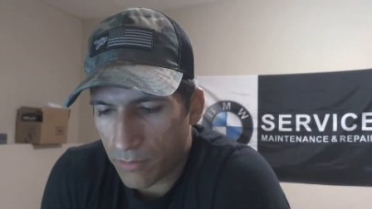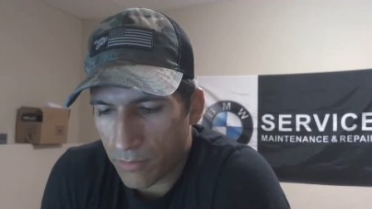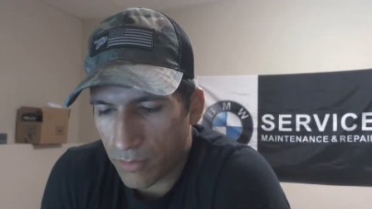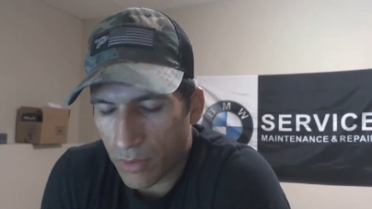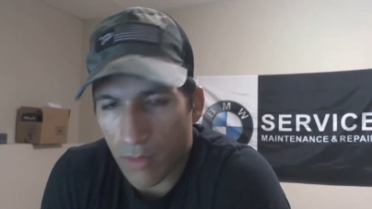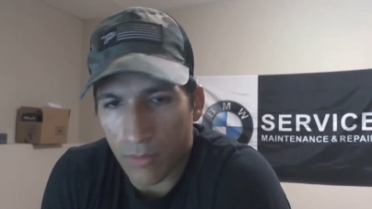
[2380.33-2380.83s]

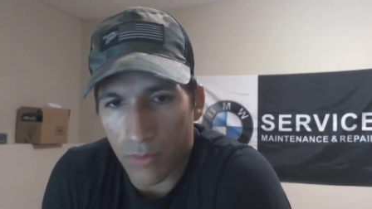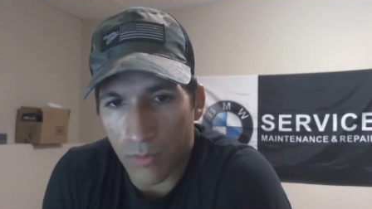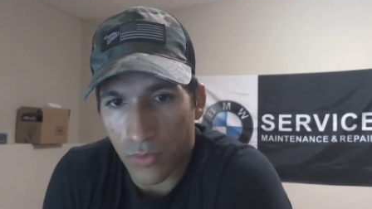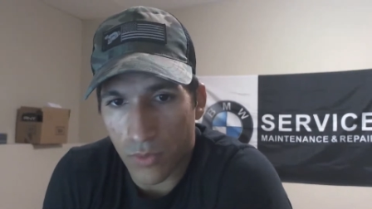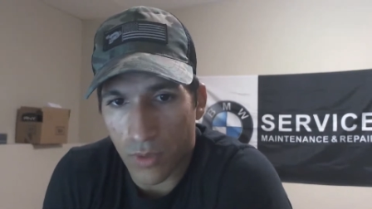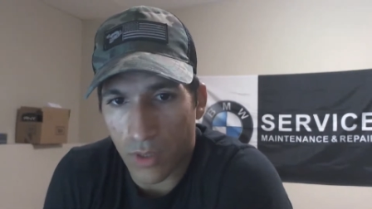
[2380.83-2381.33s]

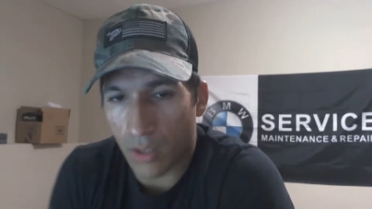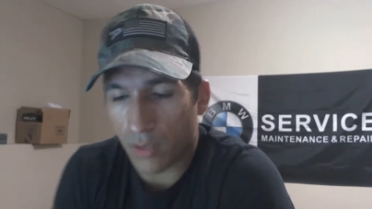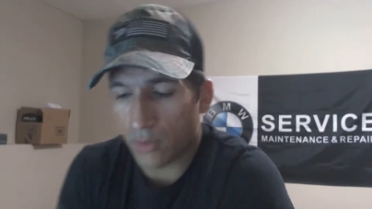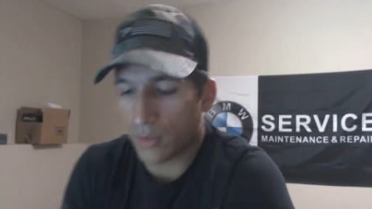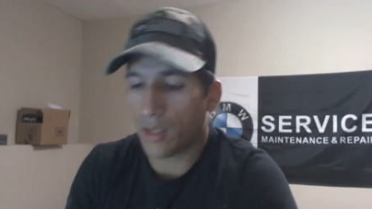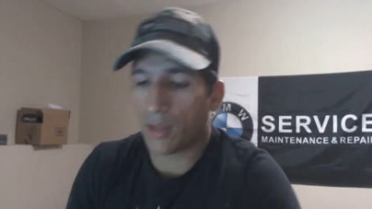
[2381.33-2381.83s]
problems with
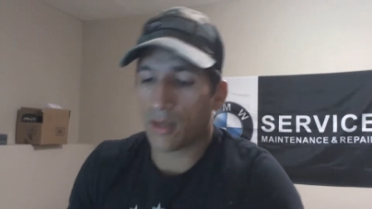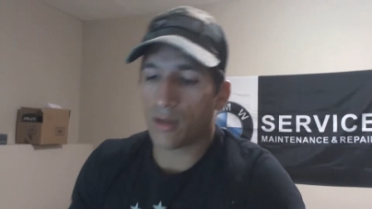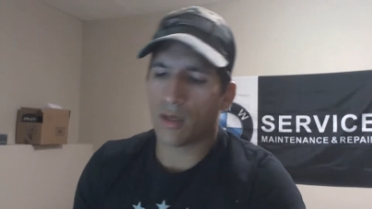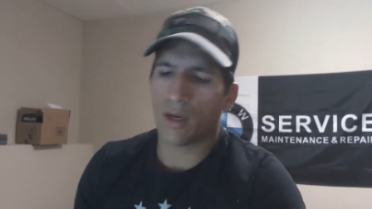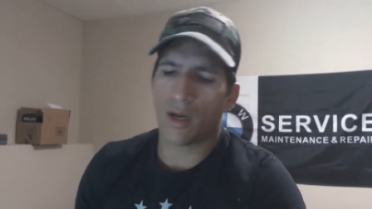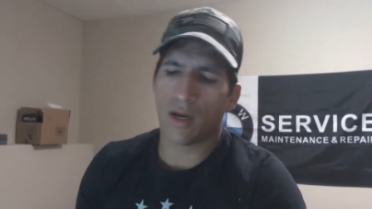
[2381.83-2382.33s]
his
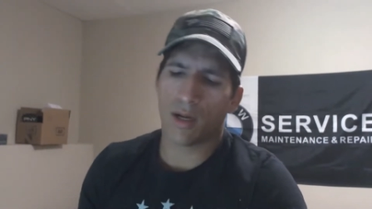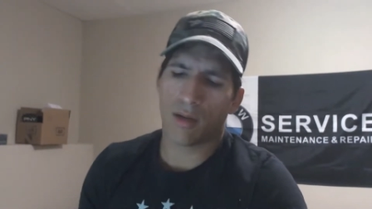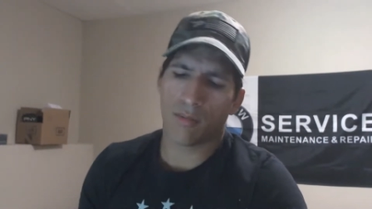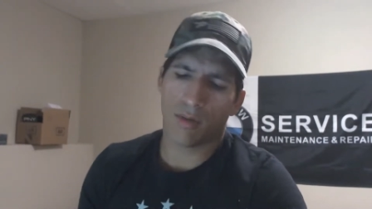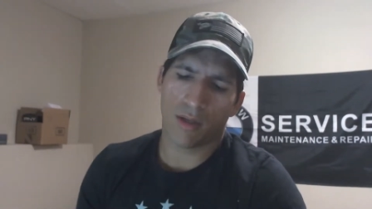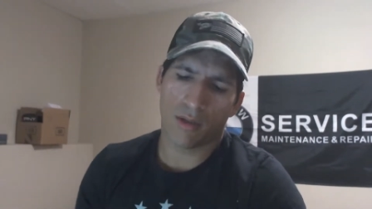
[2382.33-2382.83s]
E39, I
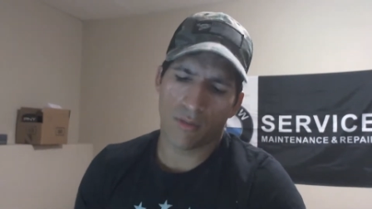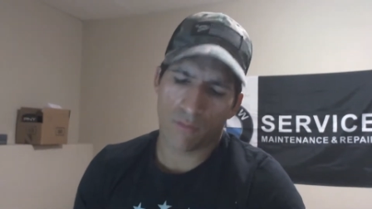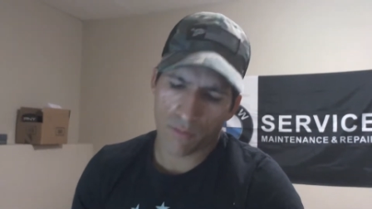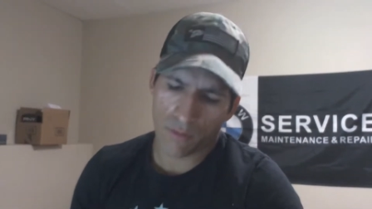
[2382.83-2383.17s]
believe.